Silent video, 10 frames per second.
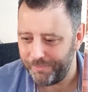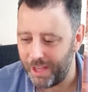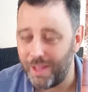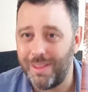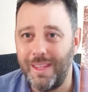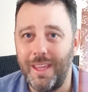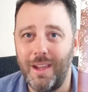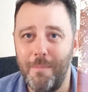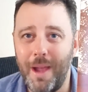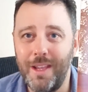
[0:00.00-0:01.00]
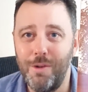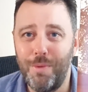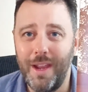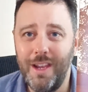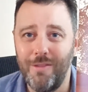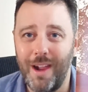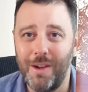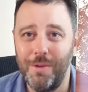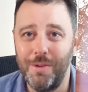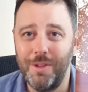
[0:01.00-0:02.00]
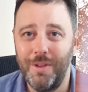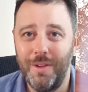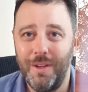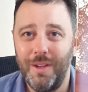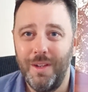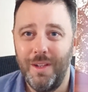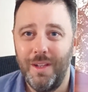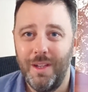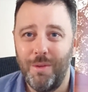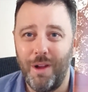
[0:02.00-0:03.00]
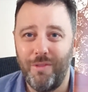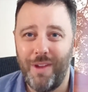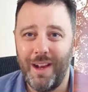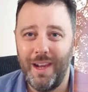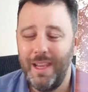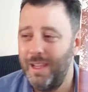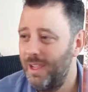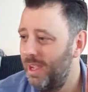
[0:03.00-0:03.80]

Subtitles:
I think it can make or break a record, quite frankly.